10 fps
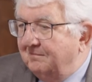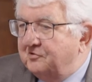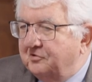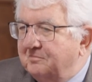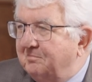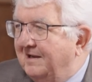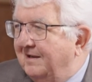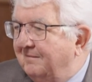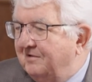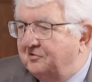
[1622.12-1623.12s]
We shouldn't
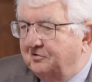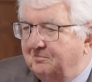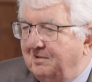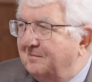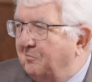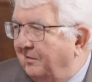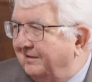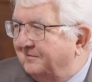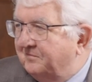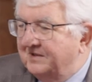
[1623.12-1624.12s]
build
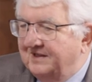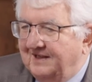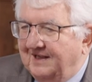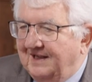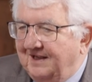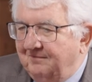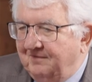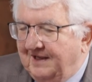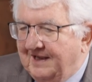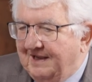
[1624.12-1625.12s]
more.
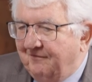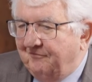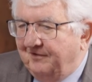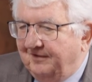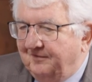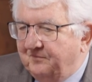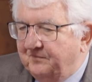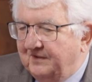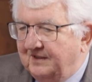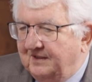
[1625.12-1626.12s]
We have our
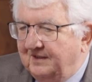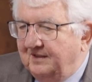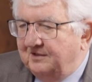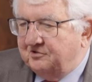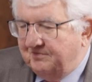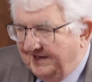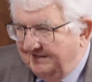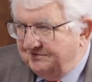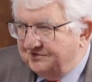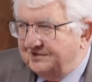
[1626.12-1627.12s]

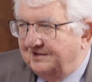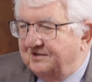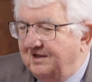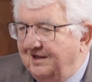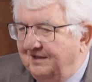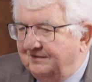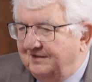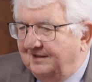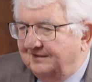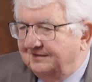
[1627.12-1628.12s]
trains,
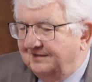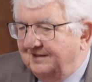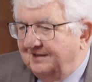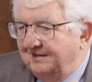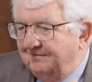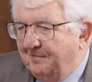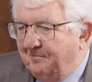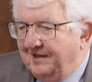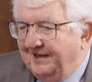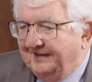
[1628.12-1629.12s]
we are
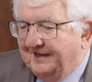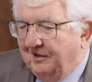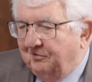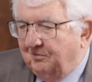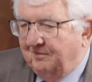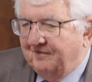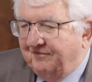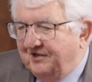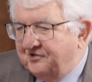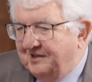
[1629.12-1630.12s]
building now, or we're
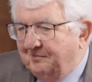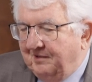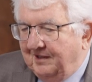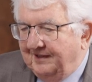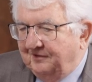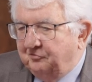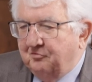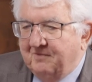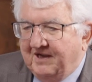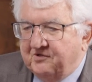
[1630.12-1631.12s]
finishing building,
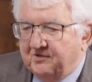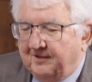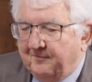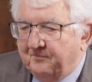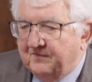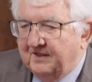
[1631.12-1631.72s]
two major